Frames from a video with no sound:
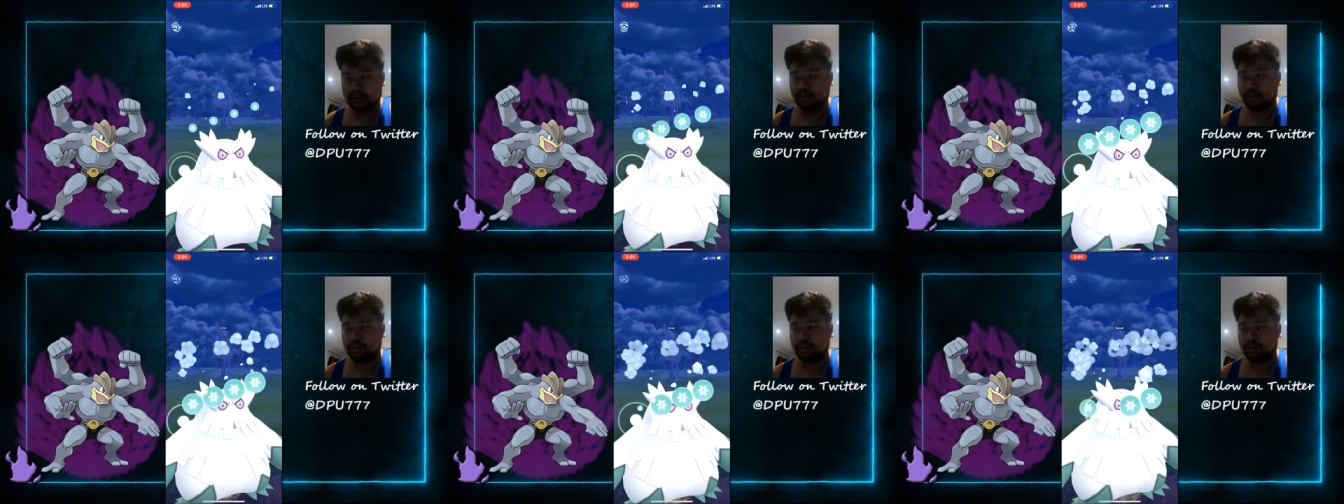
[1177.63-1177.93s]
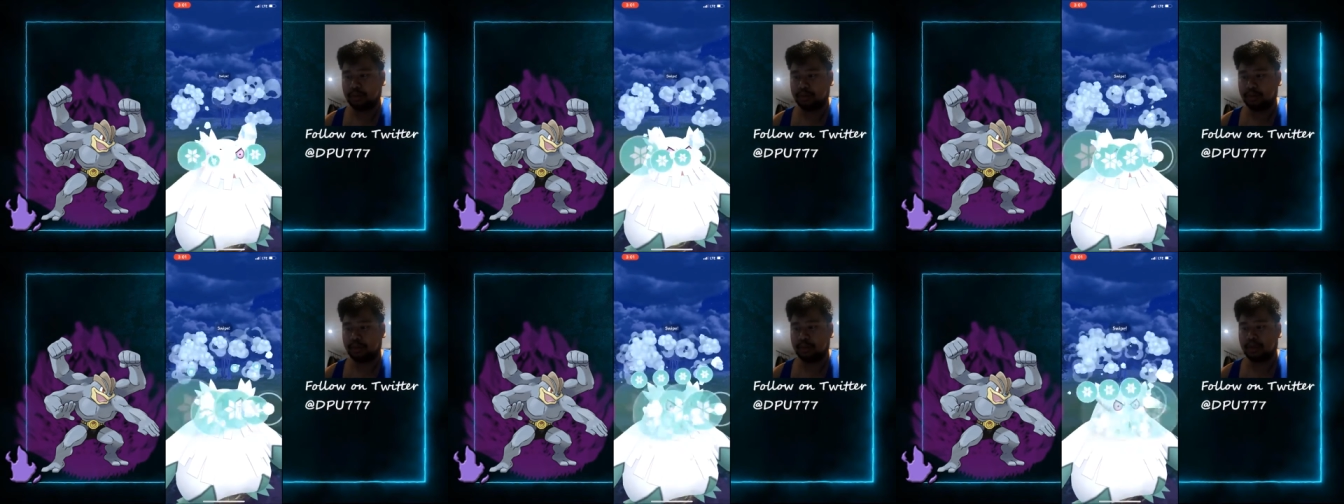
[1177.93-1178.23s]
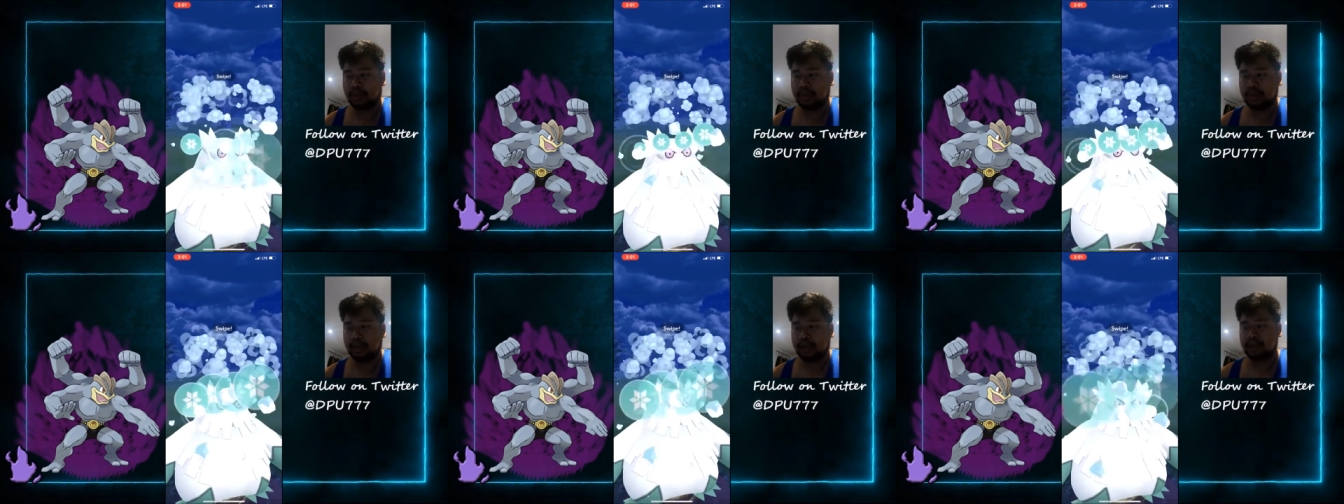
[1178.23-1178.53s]
Ooh,
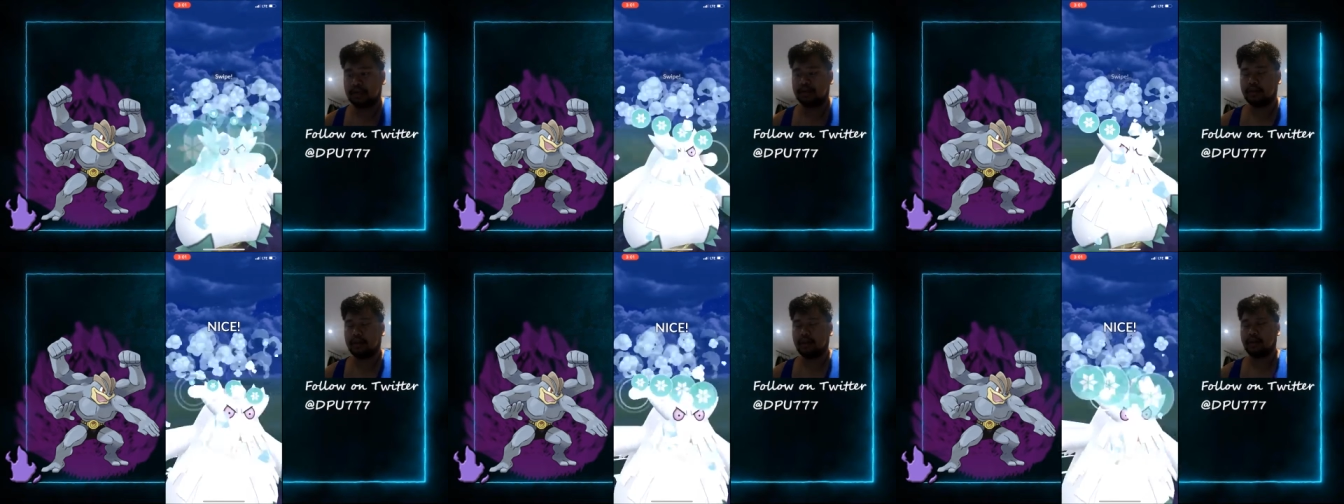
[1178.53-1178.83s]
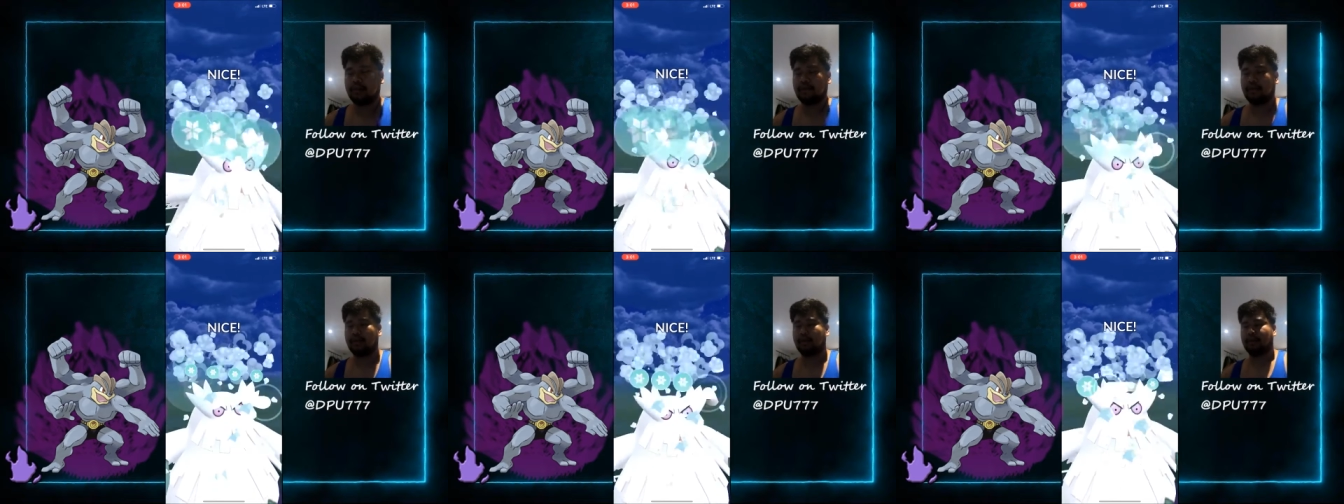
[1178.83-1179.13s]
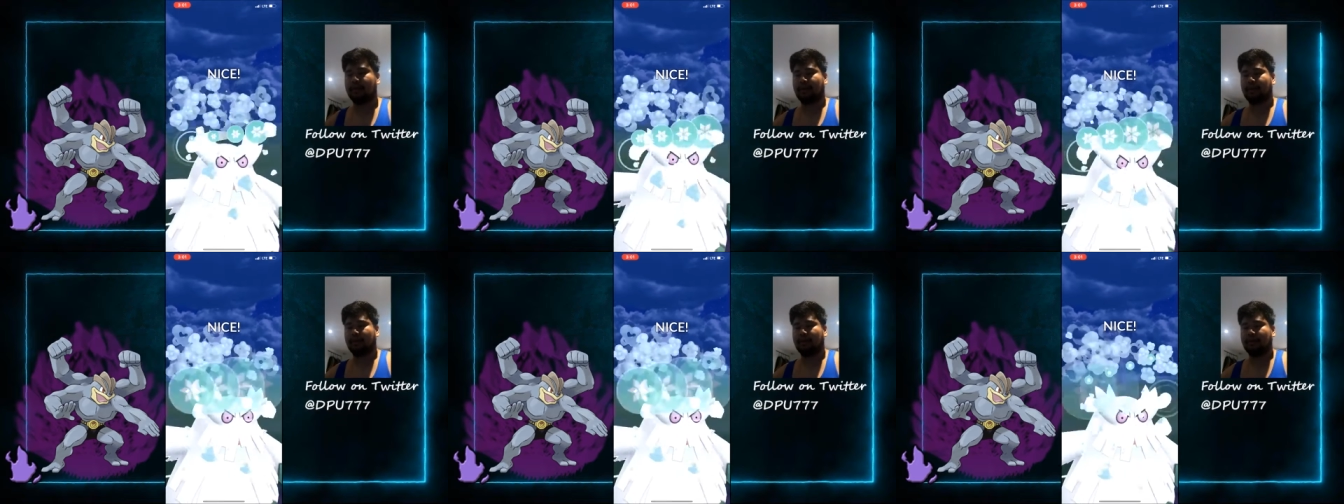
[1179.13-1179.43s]
okay, so they have
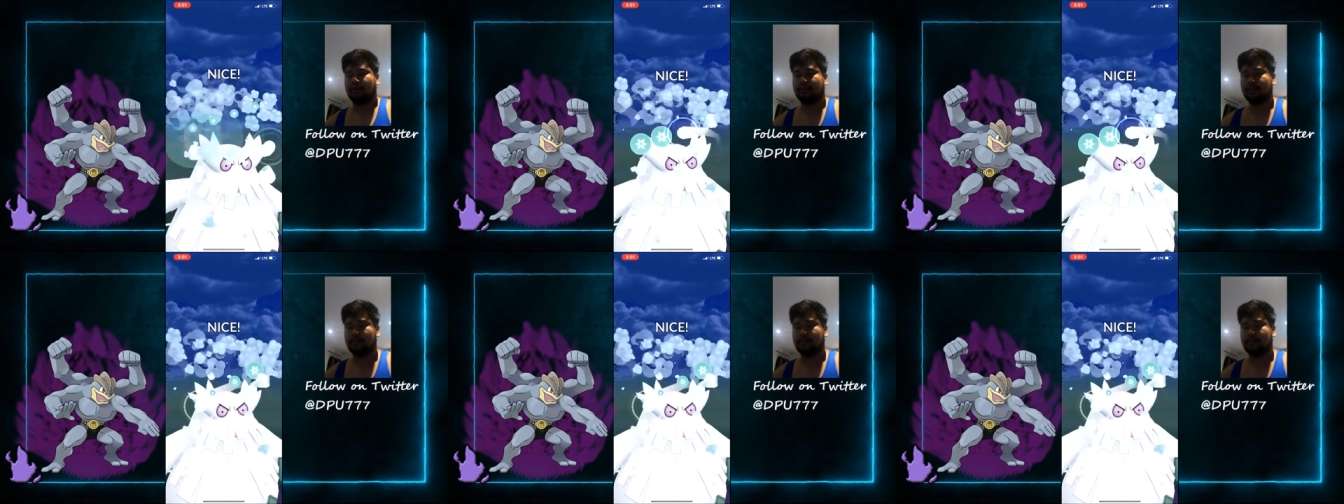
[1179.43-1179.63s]
Umbreon.